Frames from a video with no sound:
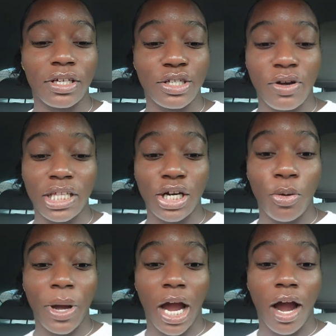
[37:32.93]
So I had to go
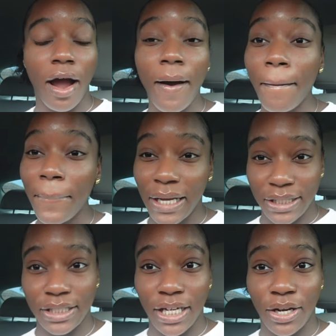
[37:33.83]
back up my
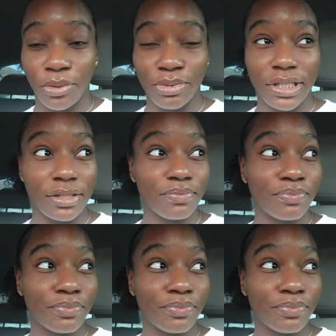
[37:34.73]
steps.